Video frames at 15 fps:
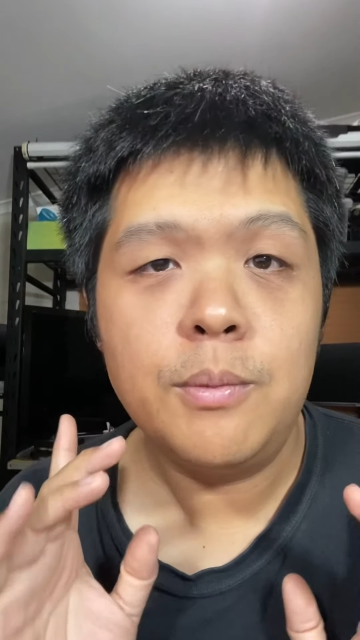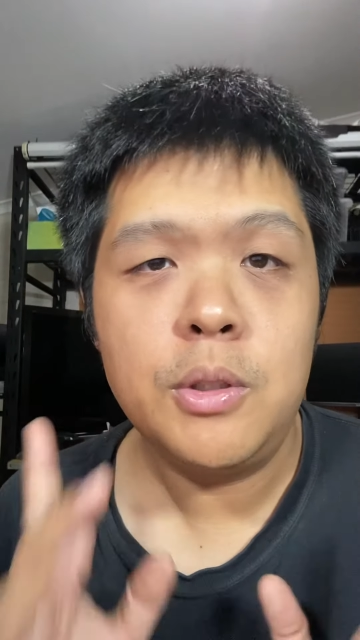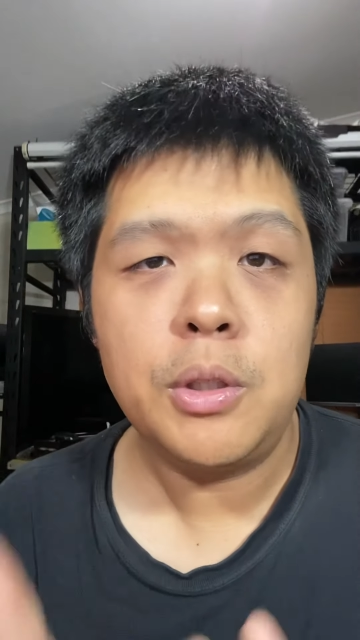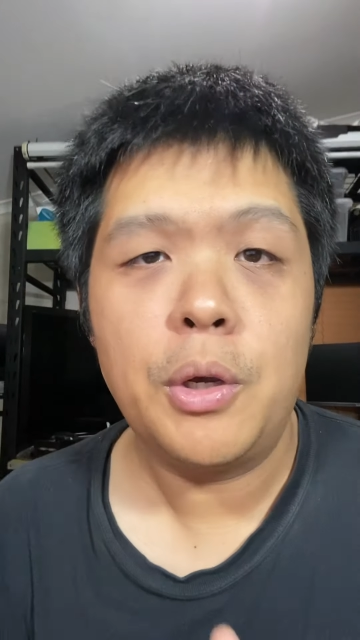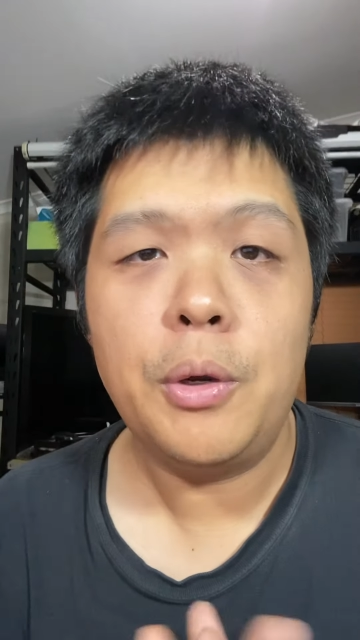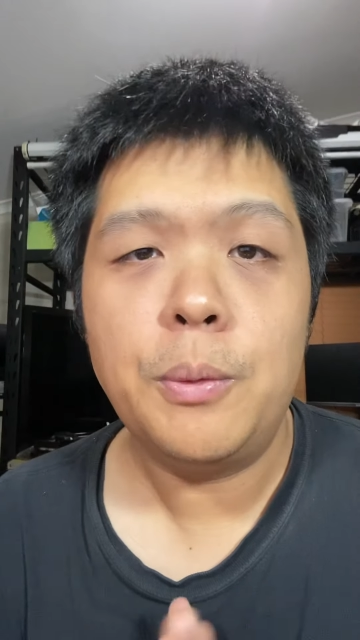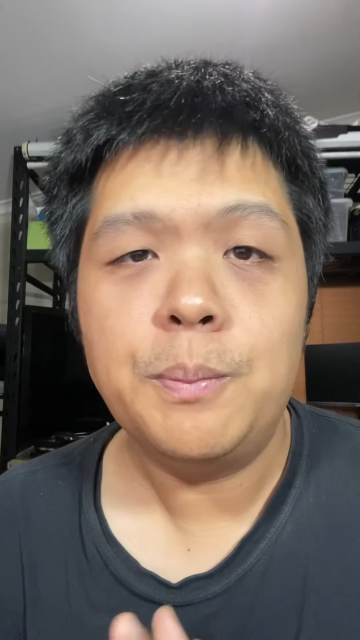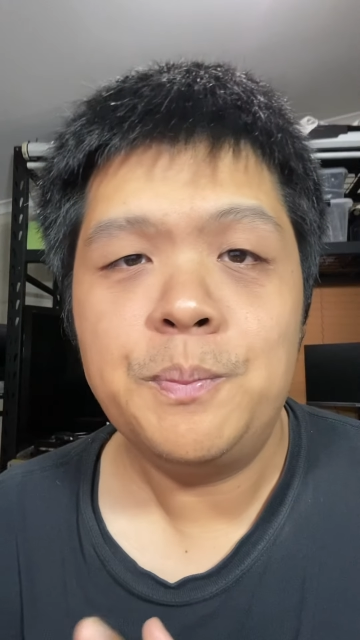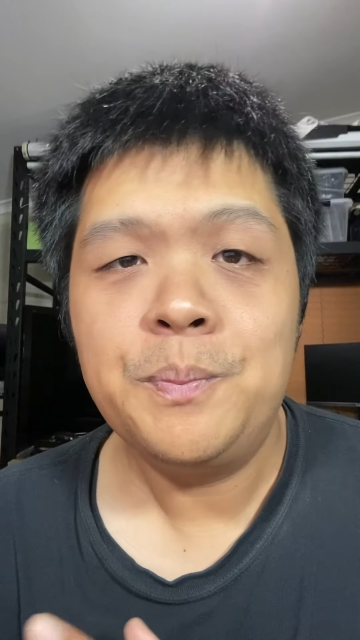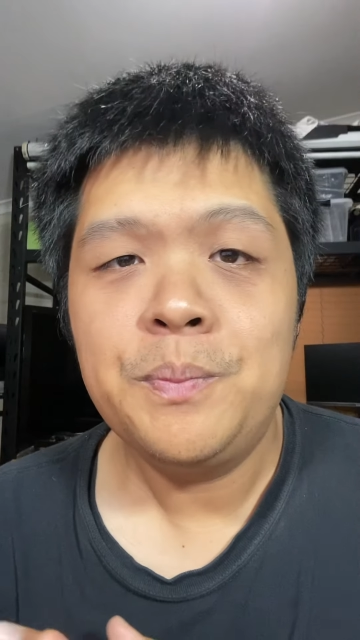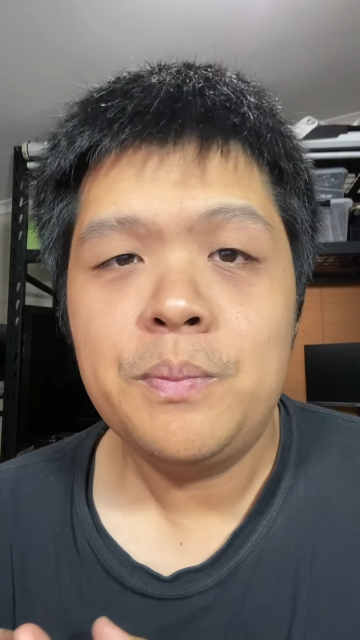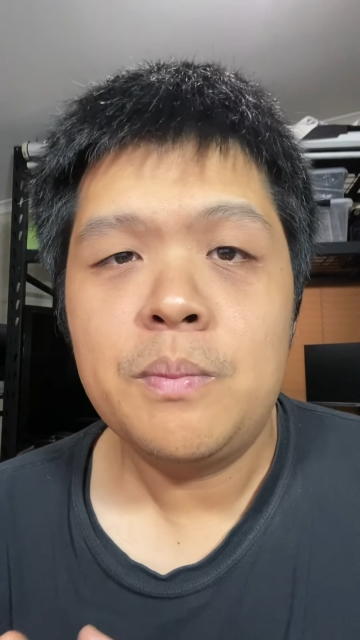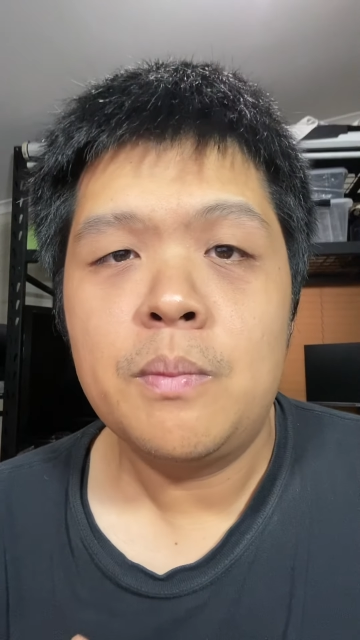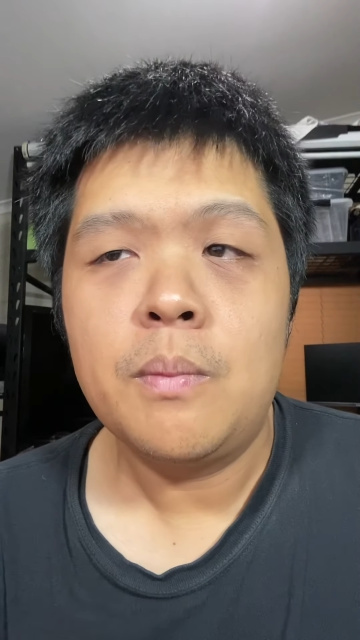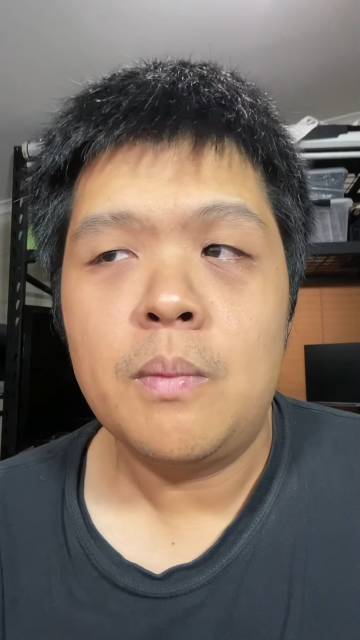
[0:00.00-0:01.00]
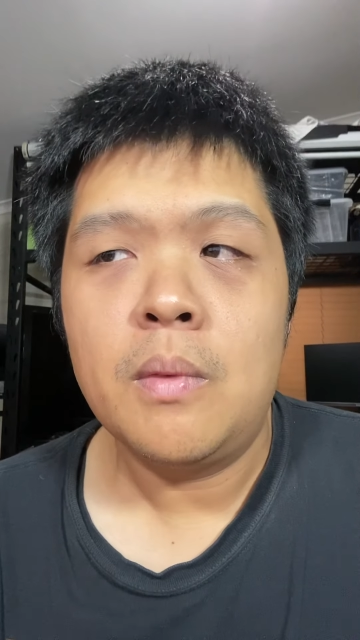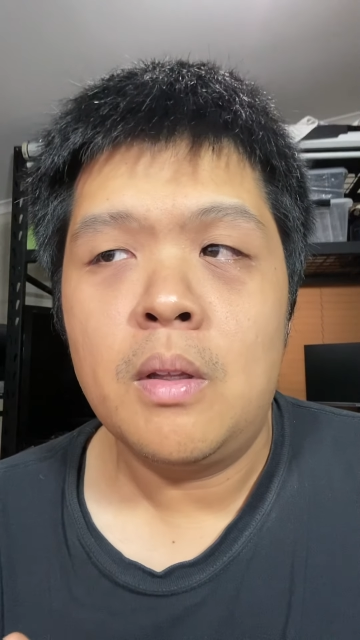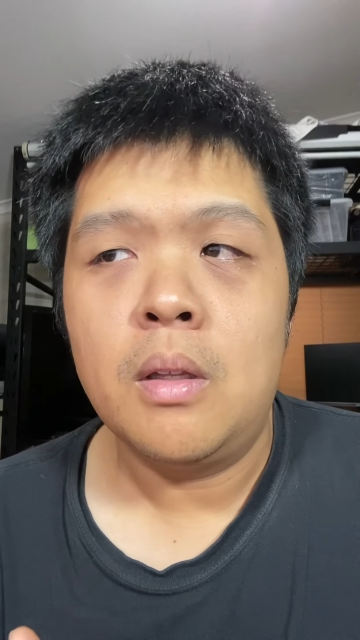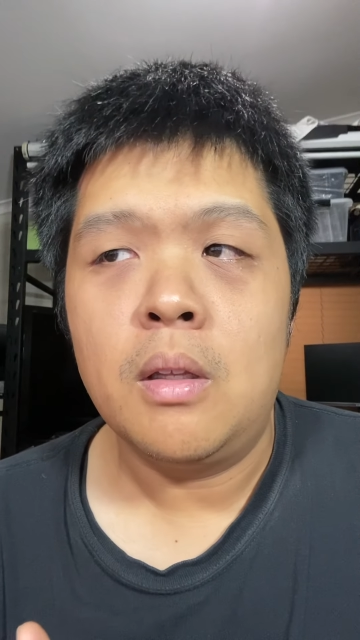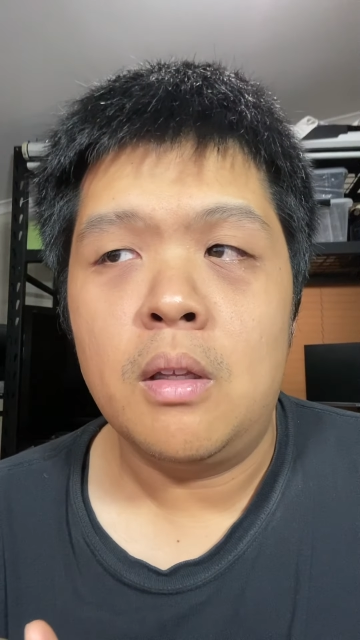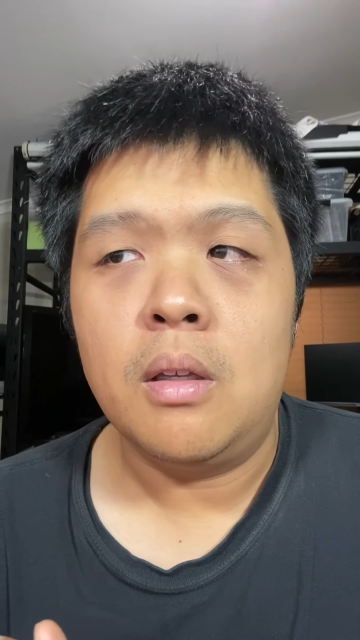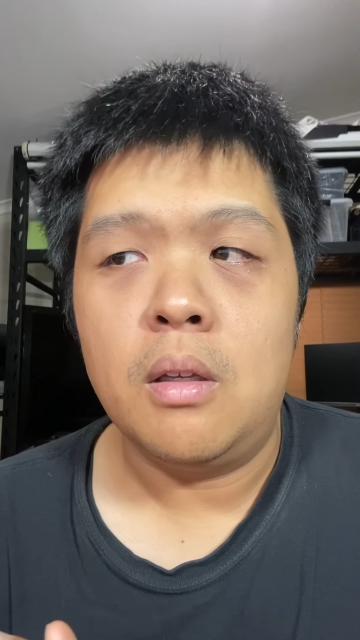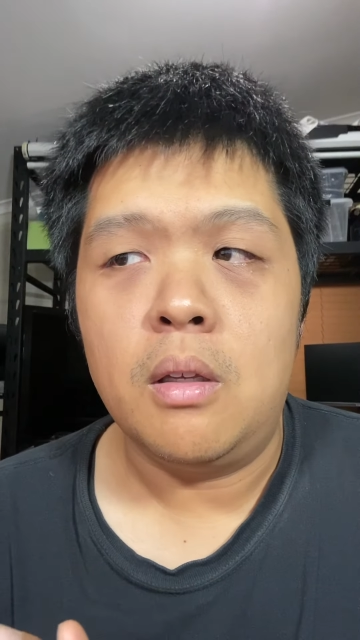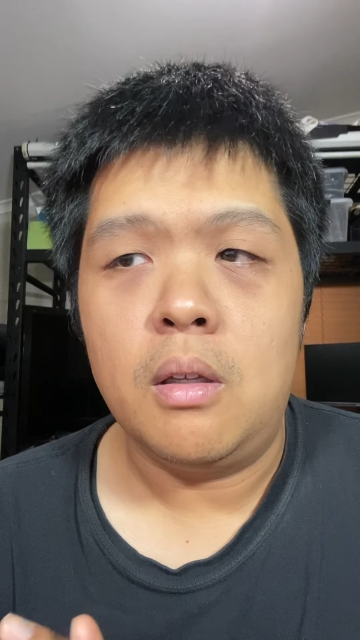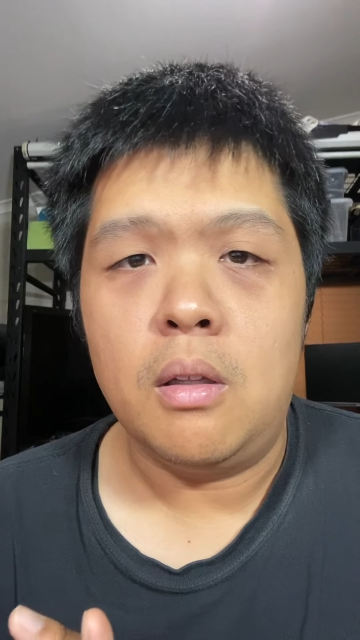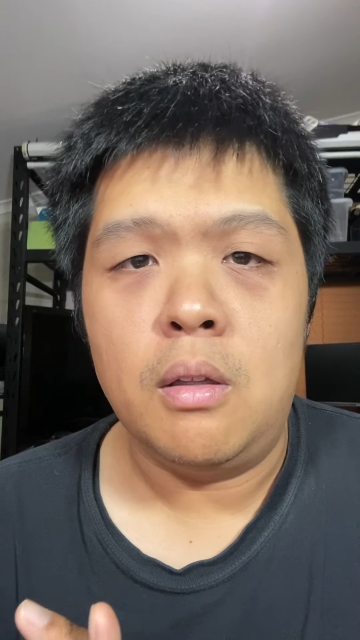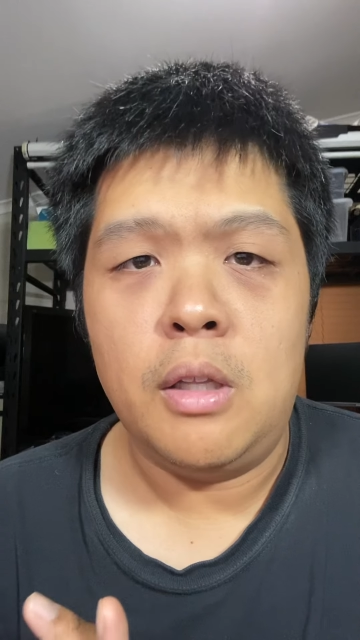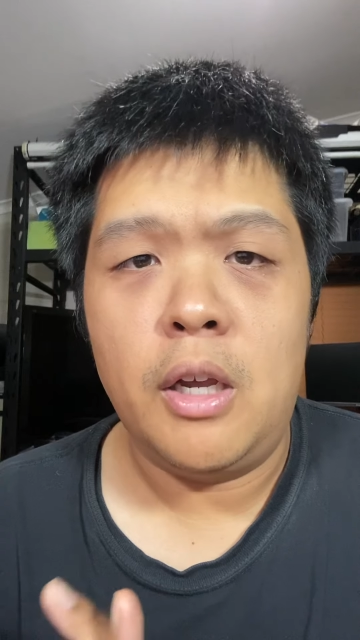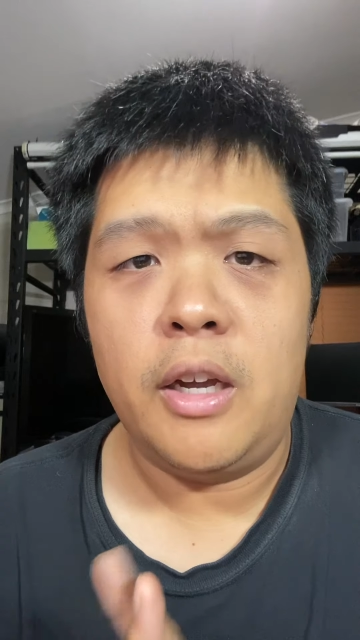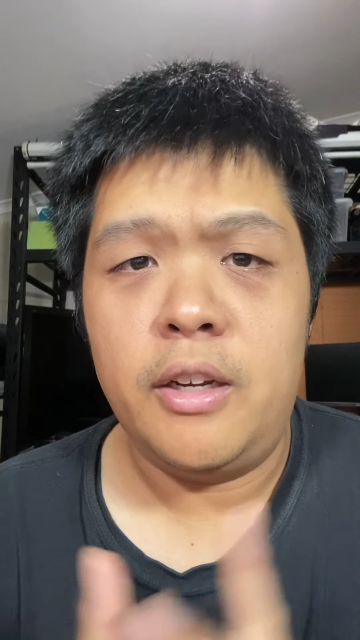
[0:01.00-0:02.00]
so
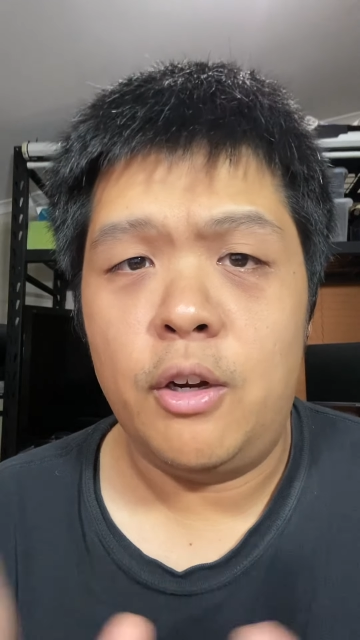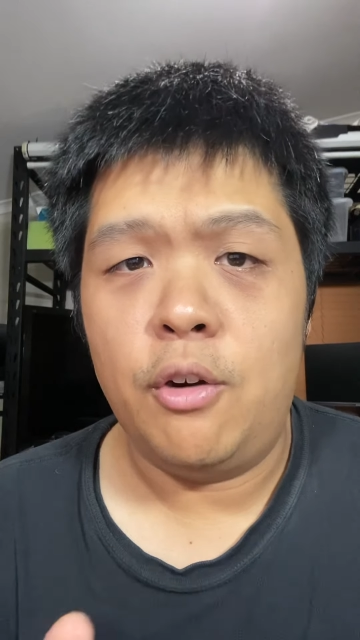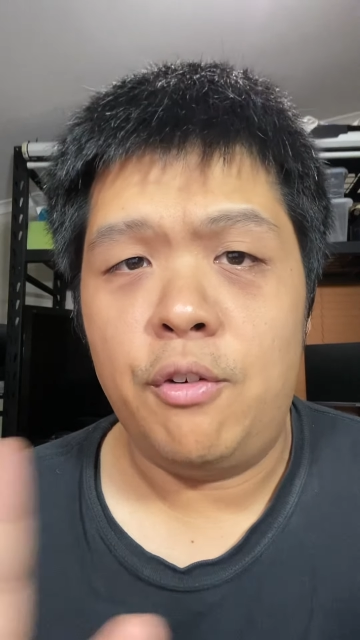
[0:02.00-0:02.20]
the idea of